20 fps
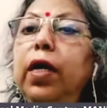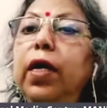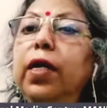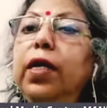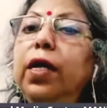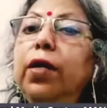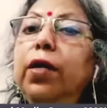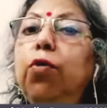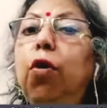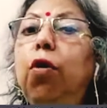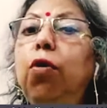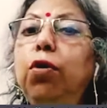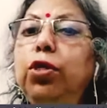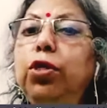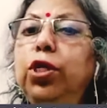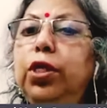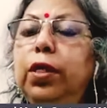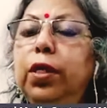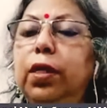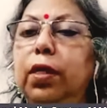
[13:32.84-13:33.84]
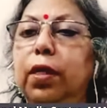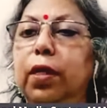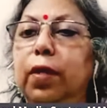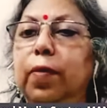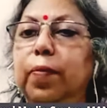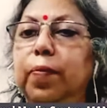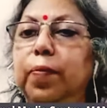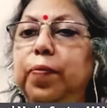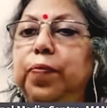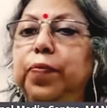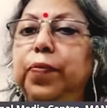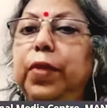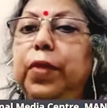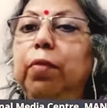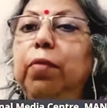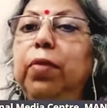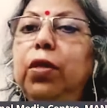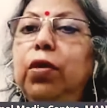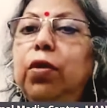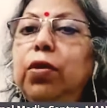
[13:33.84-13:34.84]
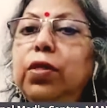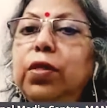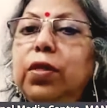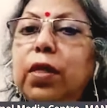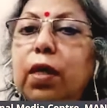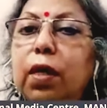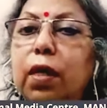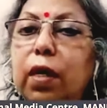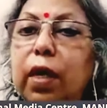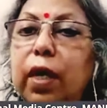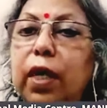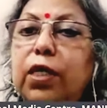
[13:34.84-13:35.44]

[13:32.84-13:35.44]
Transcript: in an ocean, because